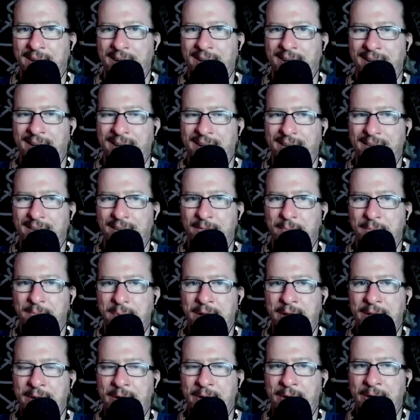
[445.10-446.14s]
uh, you've
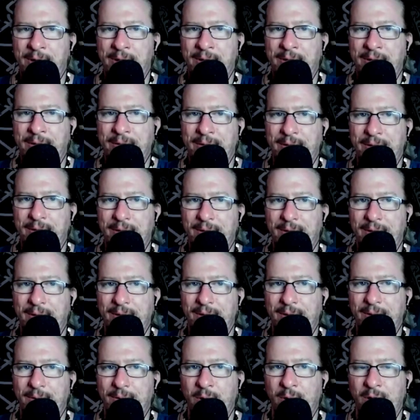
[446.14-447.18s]
been on
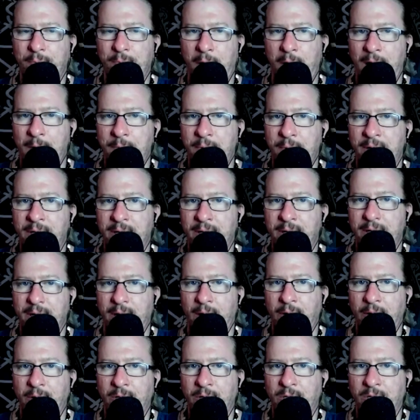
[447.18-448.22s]
with Papa
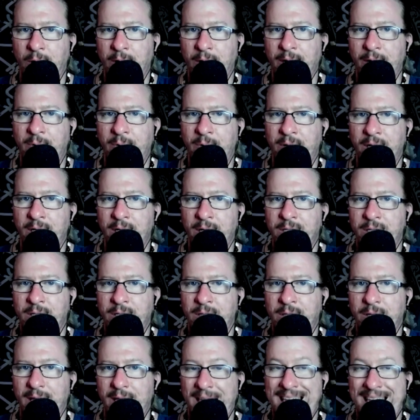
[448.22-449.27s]
on your Talking with
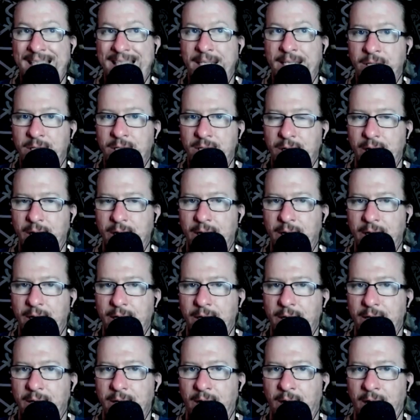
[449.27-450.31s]
Heathen, Heathens
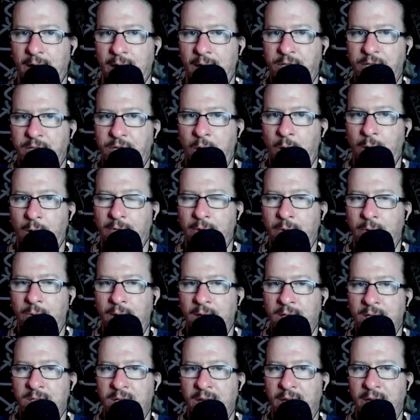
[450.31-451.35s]
uh, show every
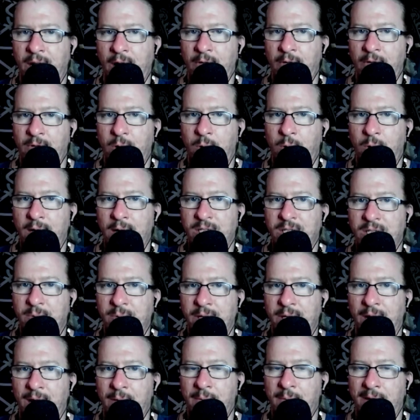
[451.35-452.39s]
Wednesday now for quite some
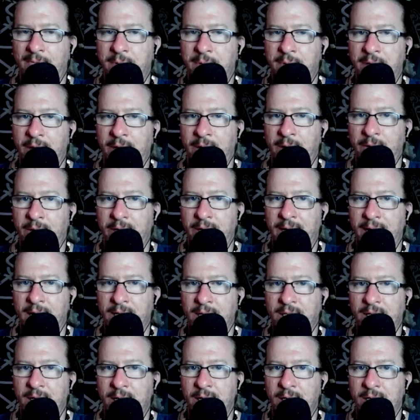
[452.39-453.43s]
time. I've been an honored
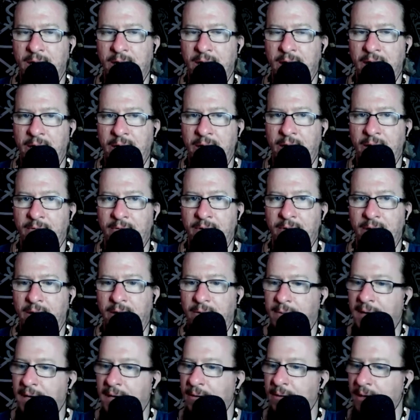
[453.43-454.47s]
guest there, and I figured,
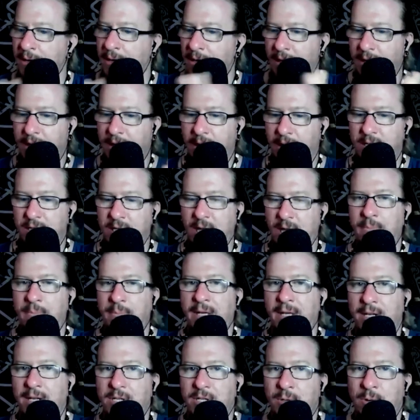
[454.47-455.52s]
man, it's time to
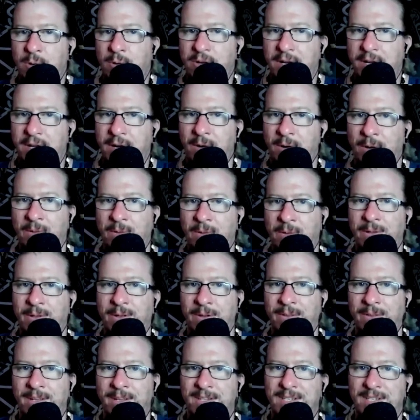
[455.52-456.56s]
get you over here on
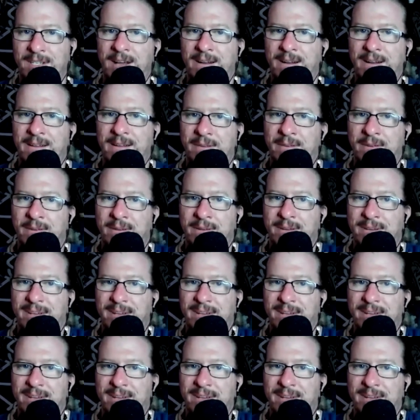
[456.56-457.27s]
on this side of the.